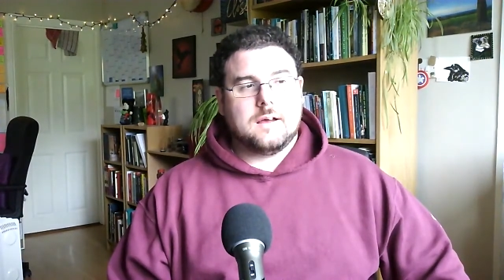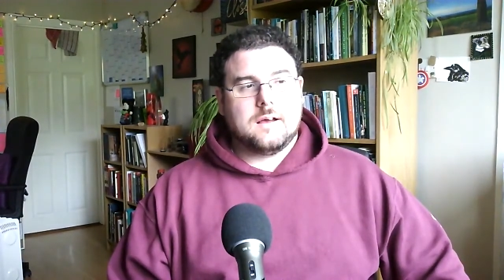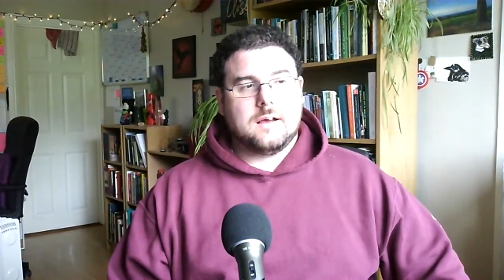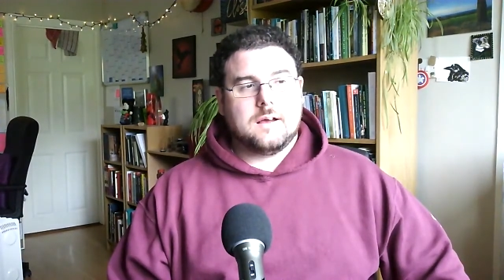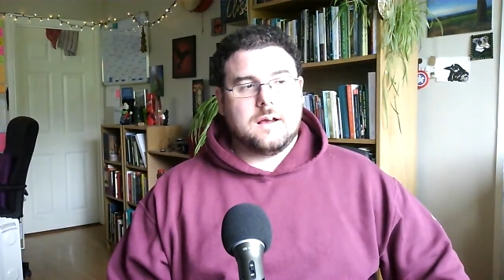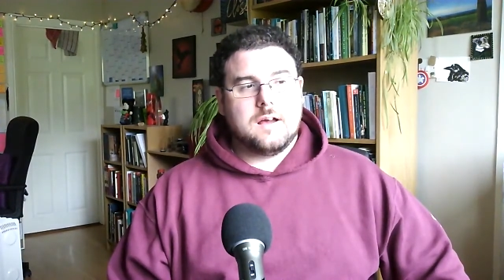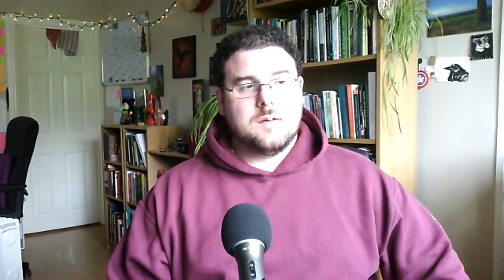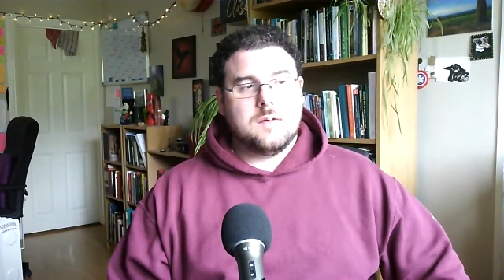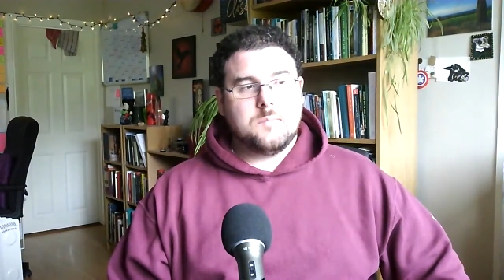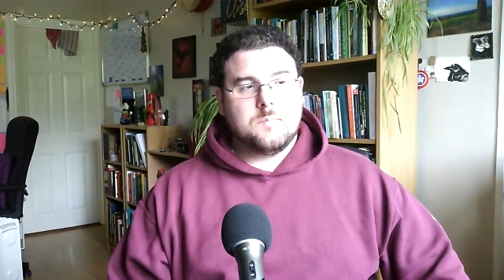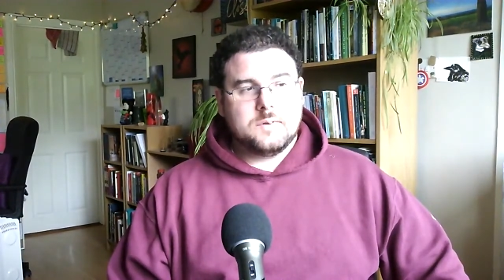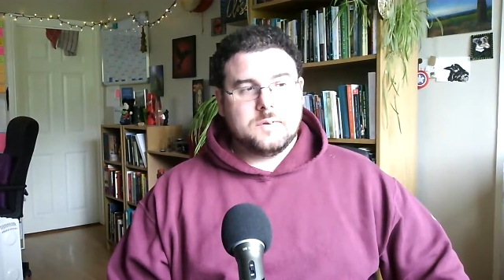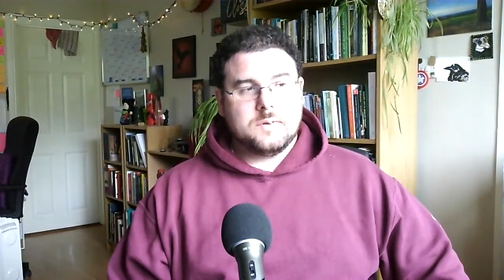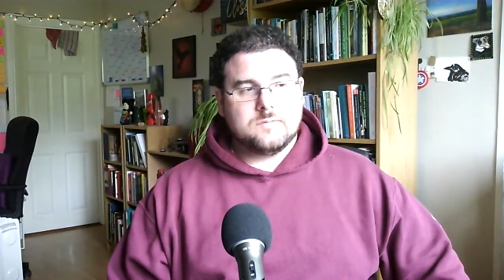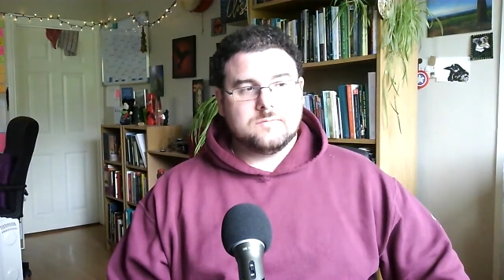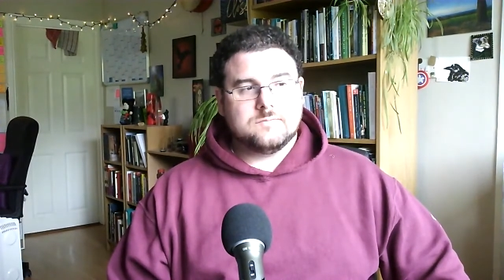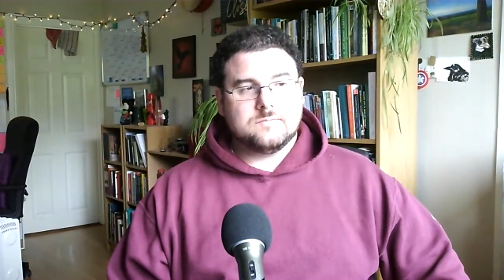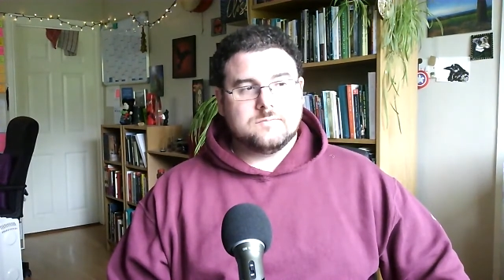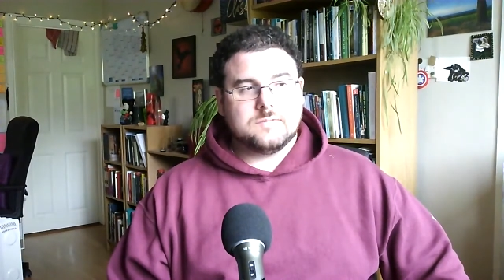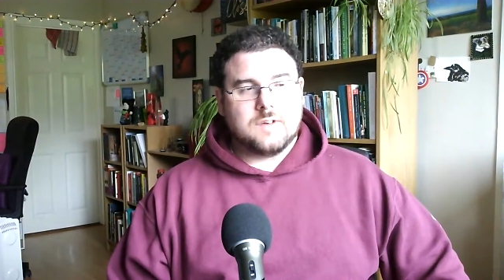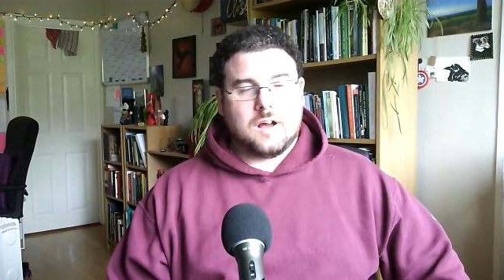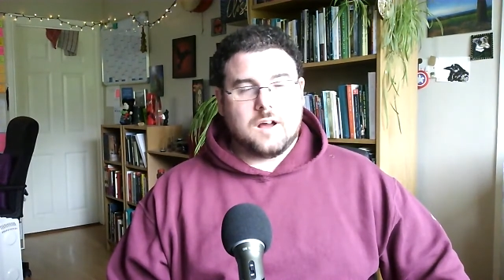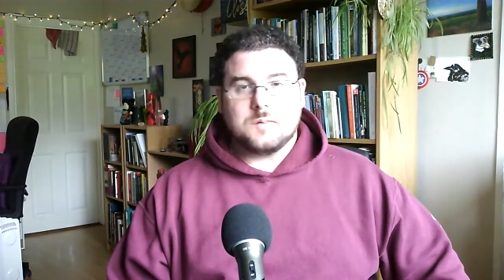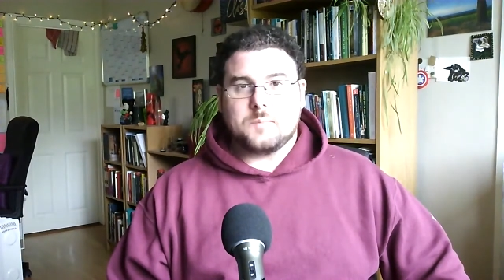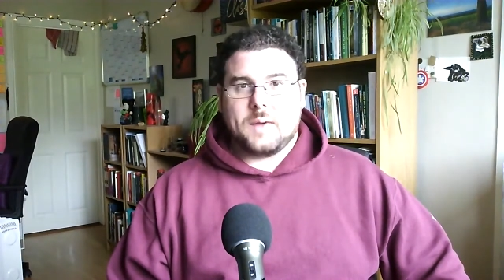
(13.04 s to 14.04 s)
I've
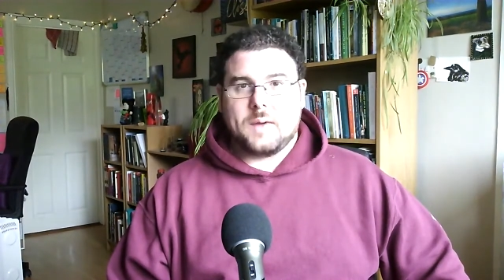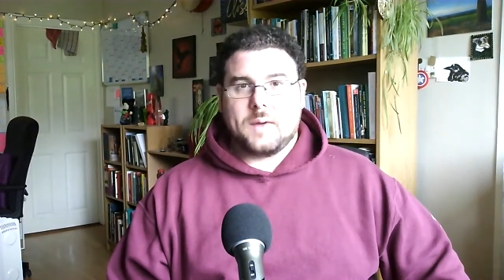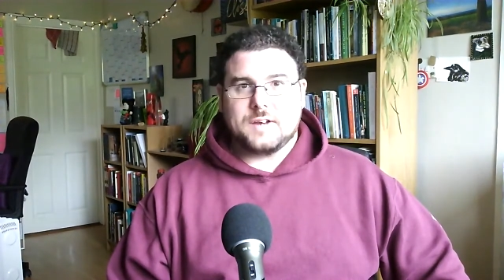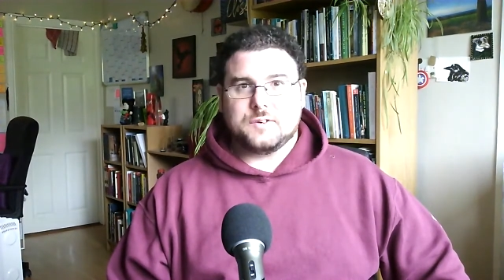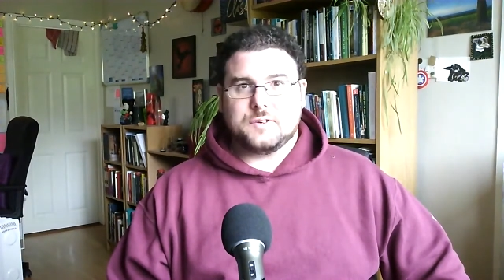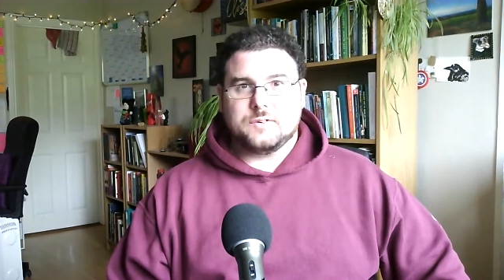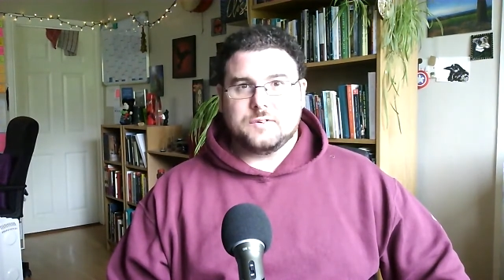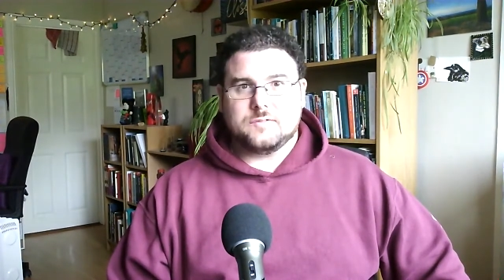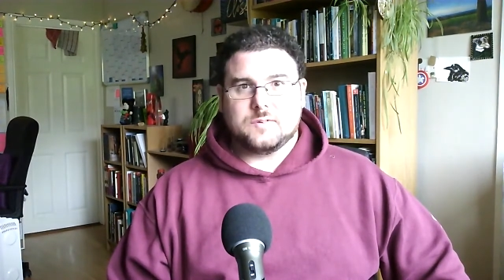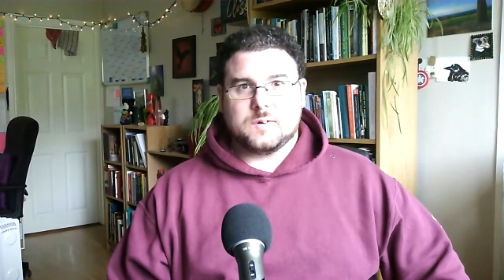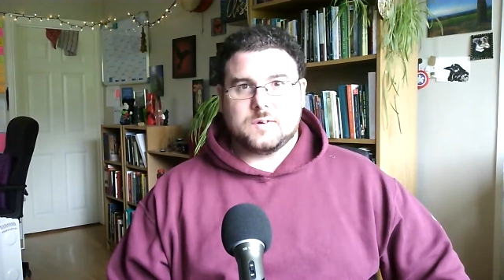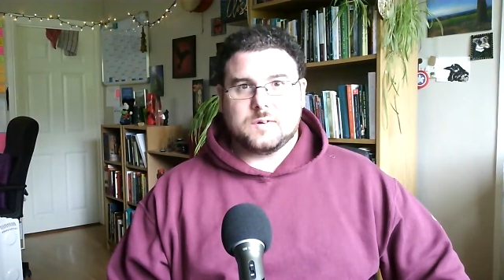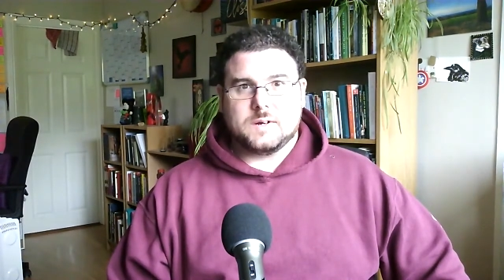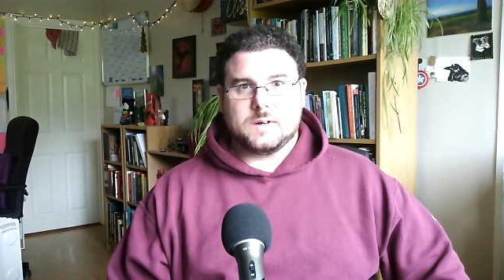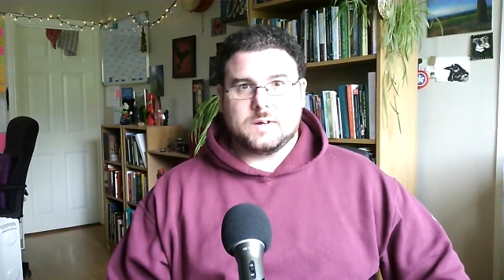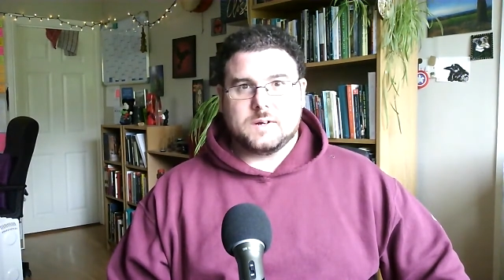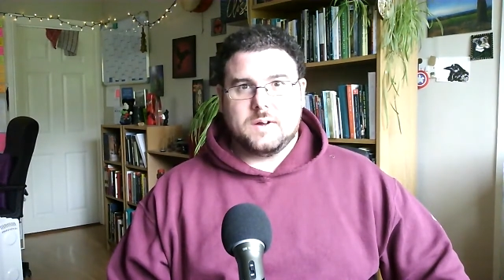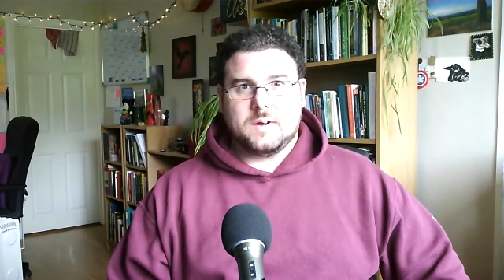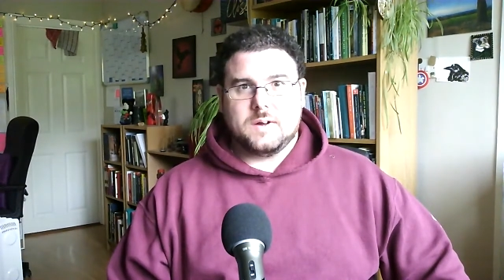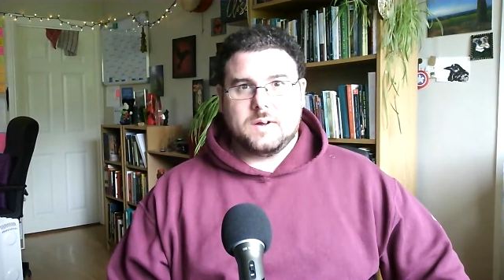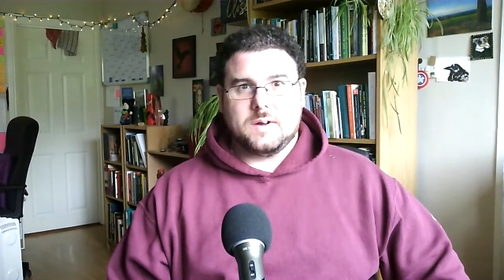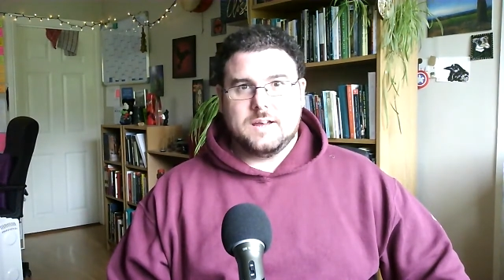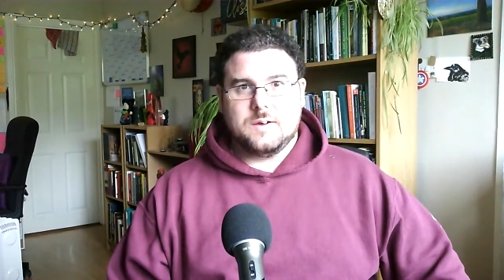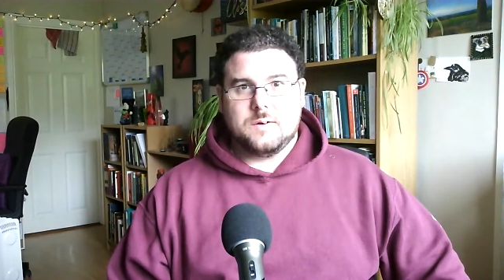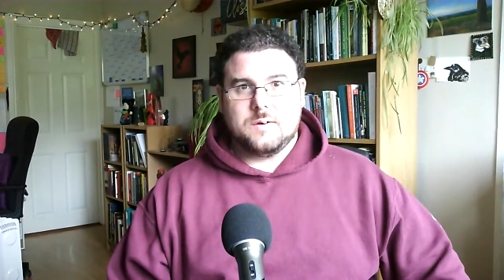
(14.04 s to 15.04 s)
been on Patreon for quite a
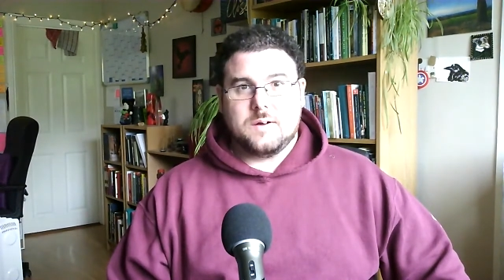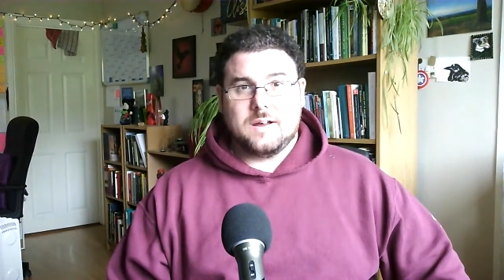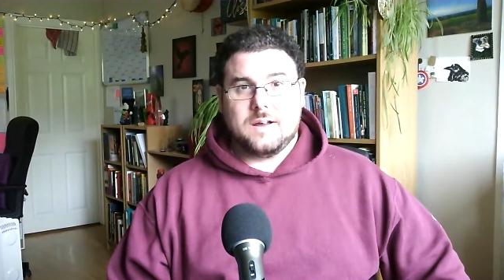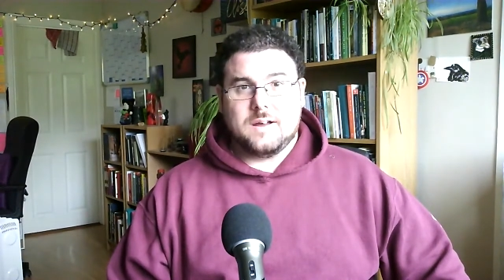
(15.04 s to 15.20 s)
while now,